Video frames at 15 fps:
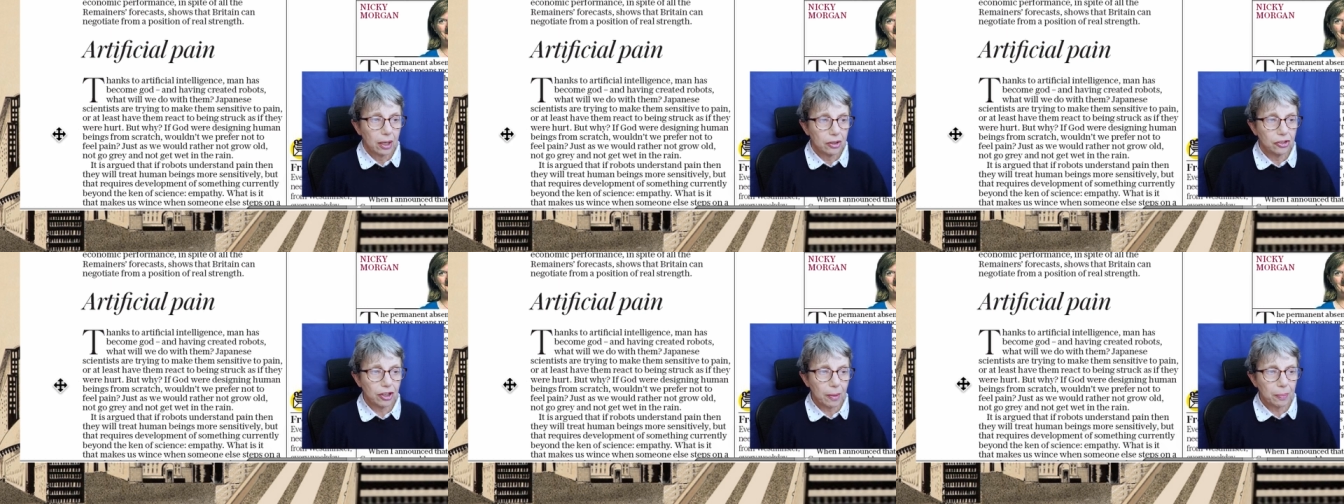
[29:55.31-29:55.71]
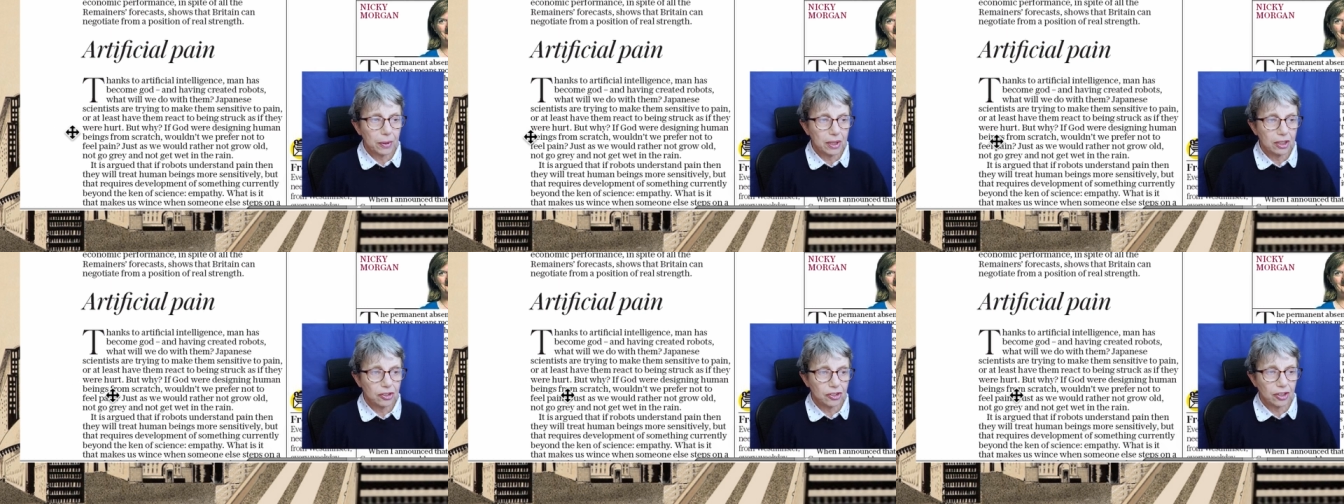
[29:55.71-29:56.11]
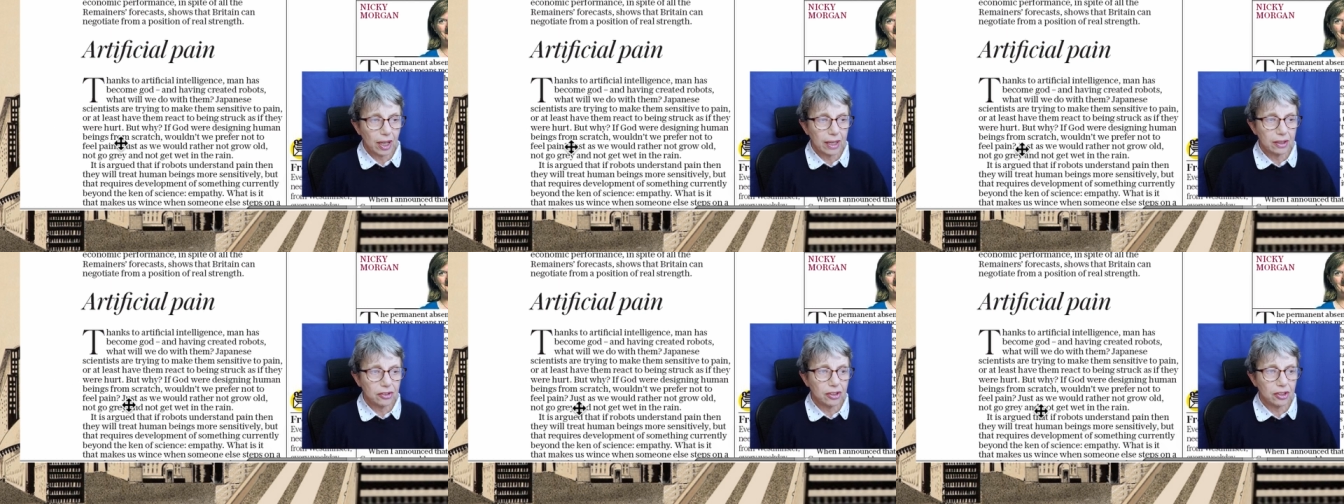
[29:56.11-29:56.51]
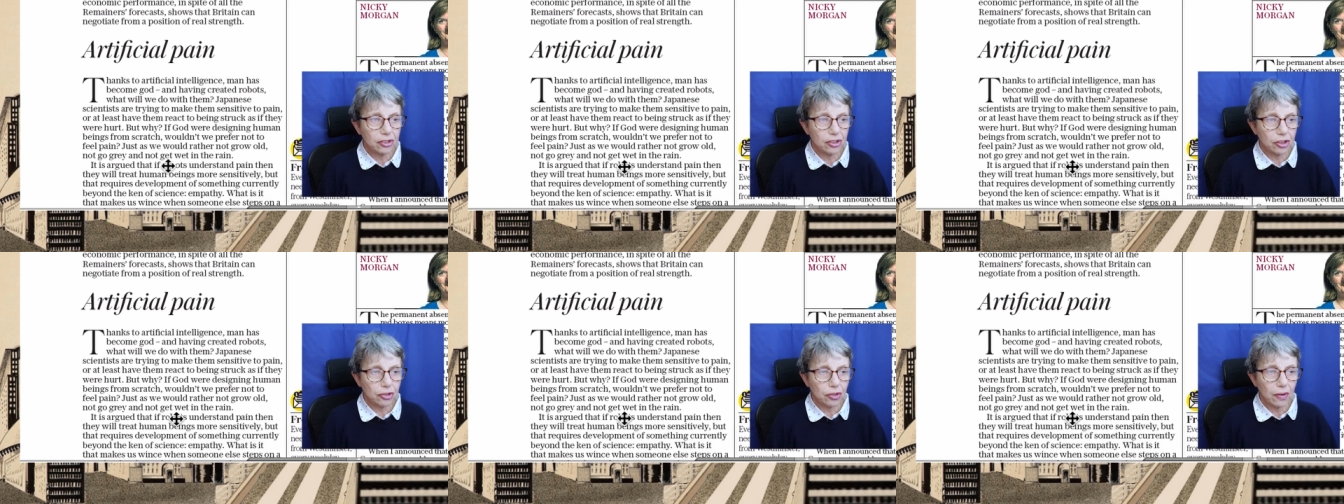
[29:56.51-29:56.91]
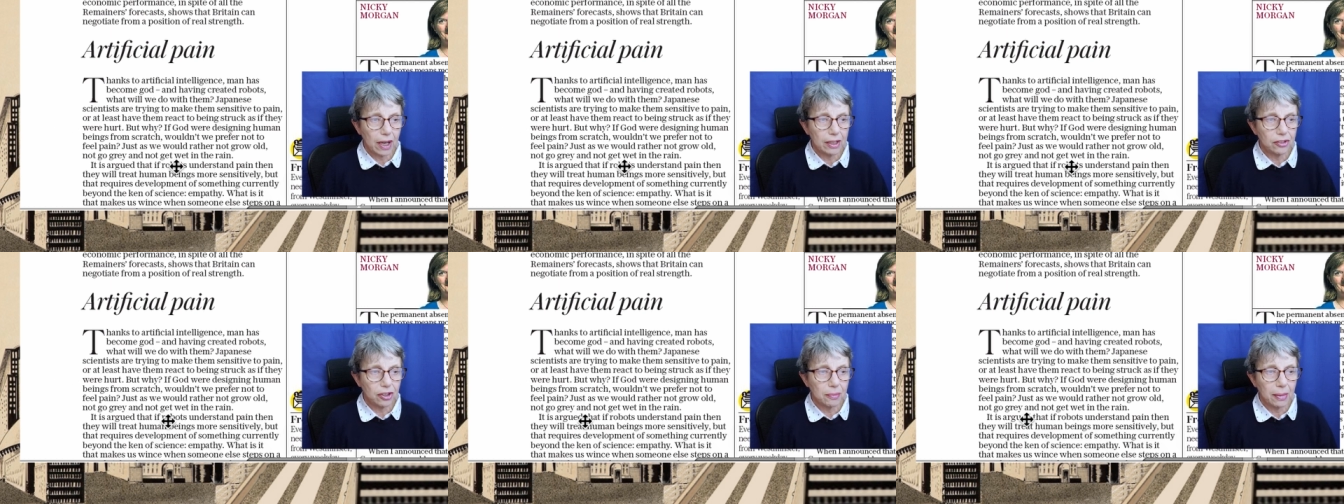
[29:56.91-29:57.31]
Japanese scientists are
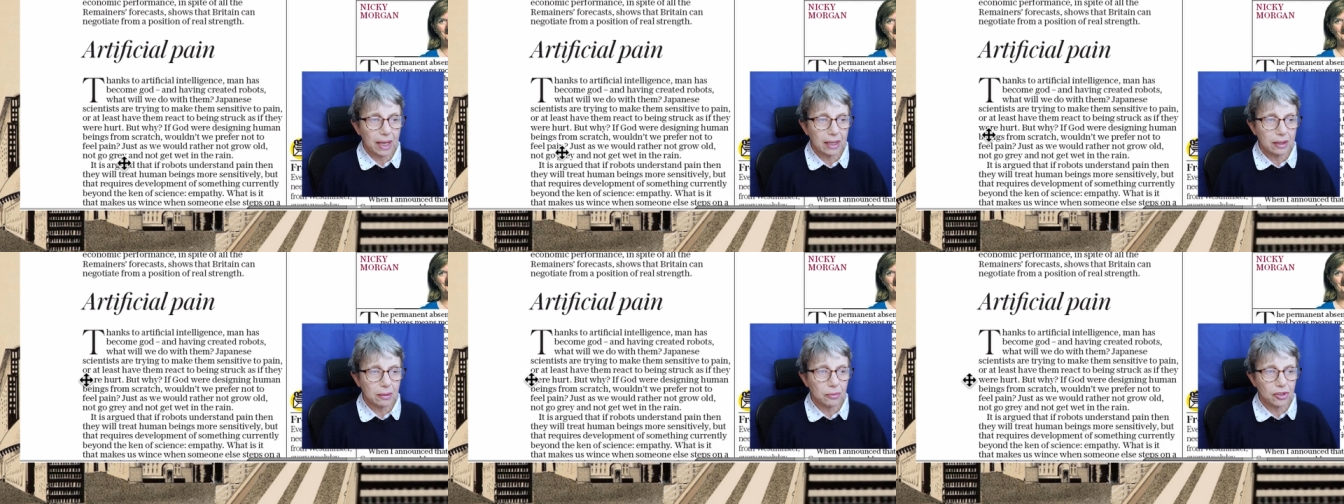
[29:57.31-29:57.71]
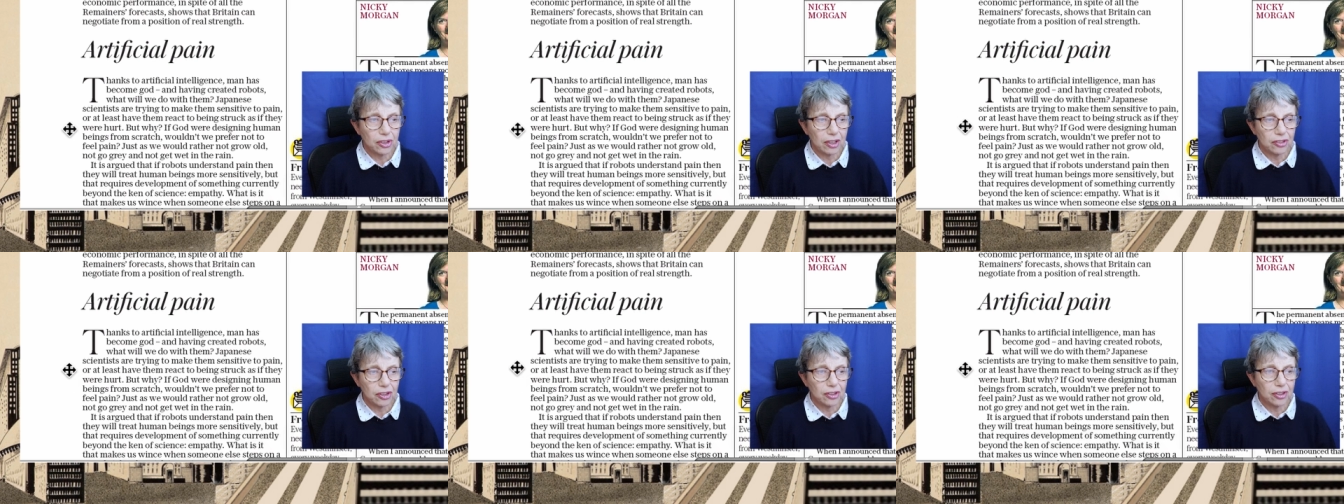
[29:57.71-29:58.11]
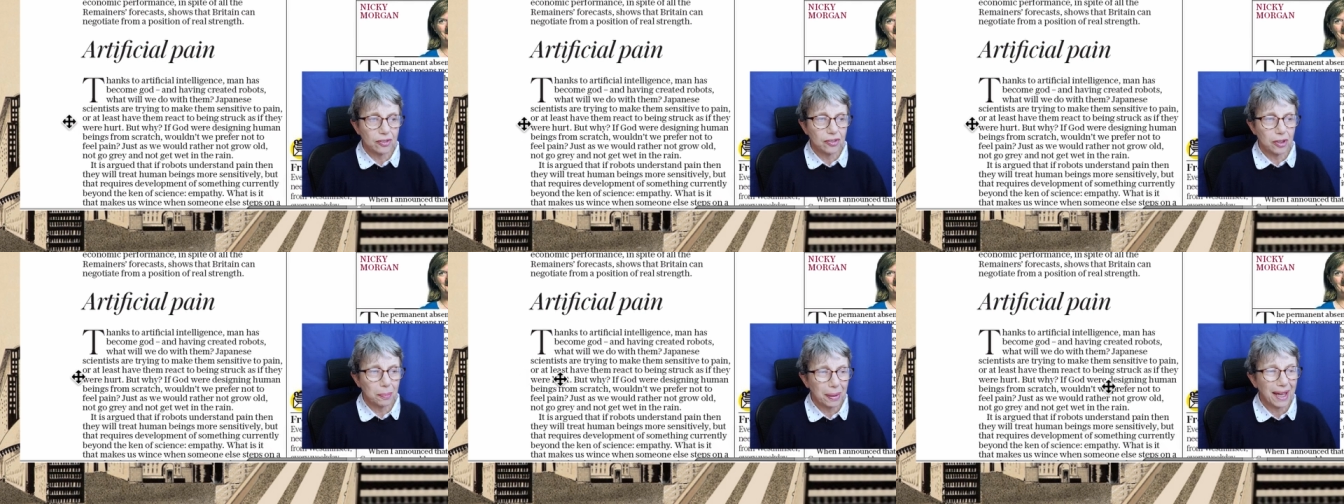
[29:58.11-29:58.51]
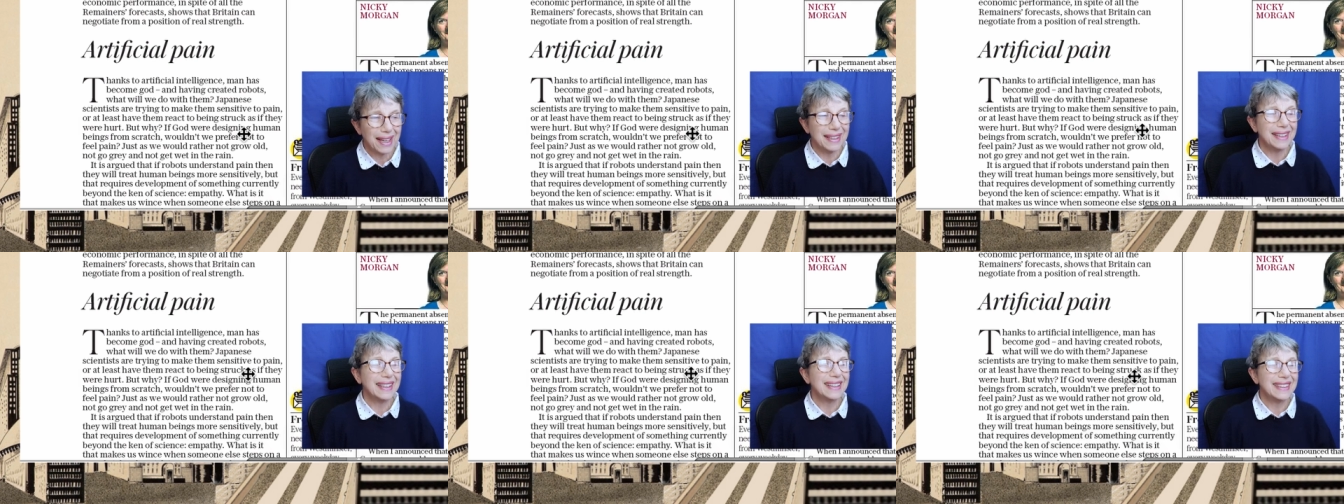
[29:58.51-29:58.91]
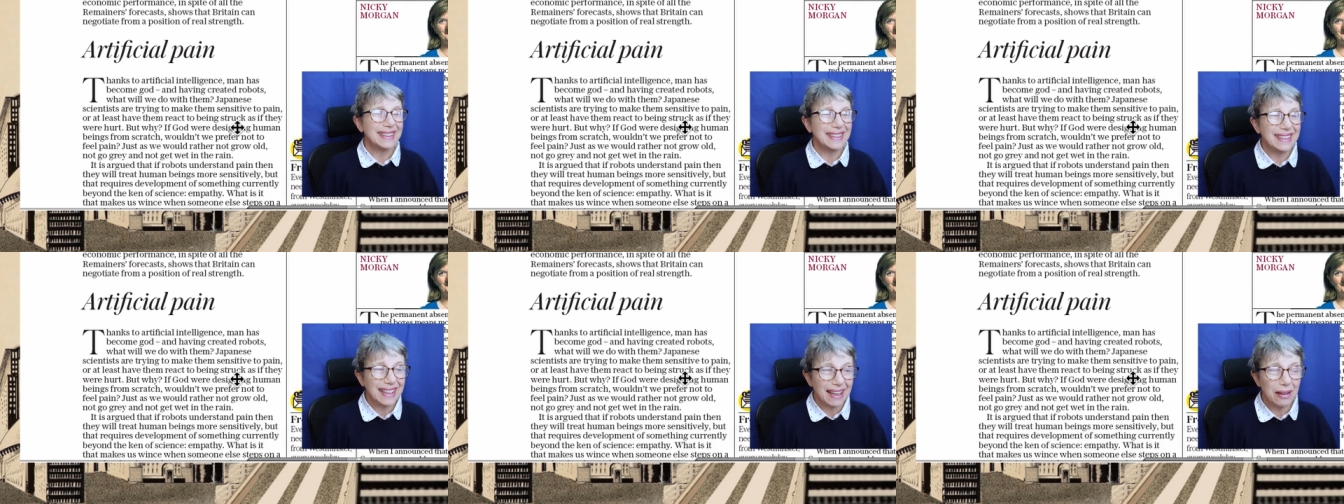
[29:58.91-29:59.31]
trying to make them sensitive to pain.
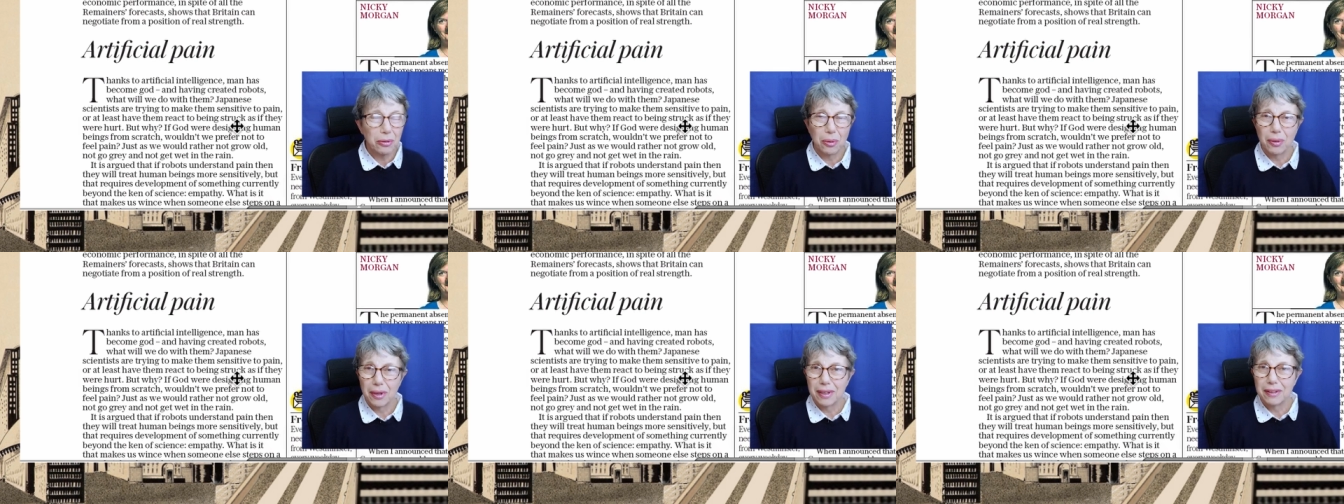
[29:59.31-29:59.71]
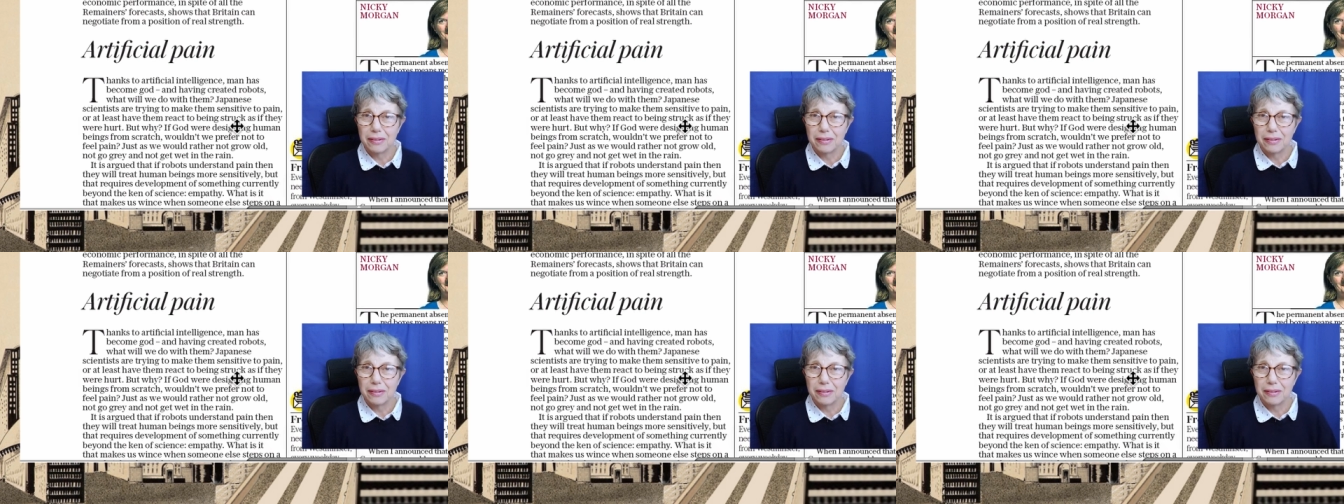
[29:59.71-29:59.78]
No,